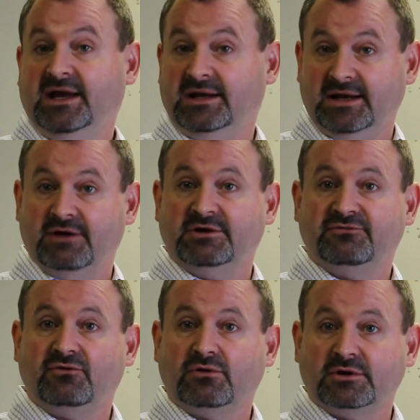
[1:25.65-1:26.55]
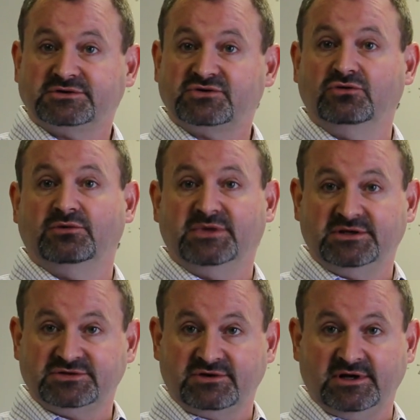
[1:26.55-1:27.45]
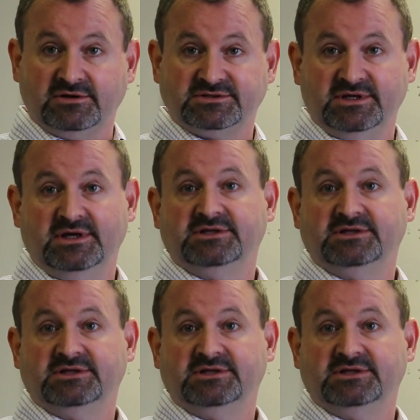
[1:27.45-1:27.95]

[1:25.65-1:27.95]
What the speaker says: and area for school administrators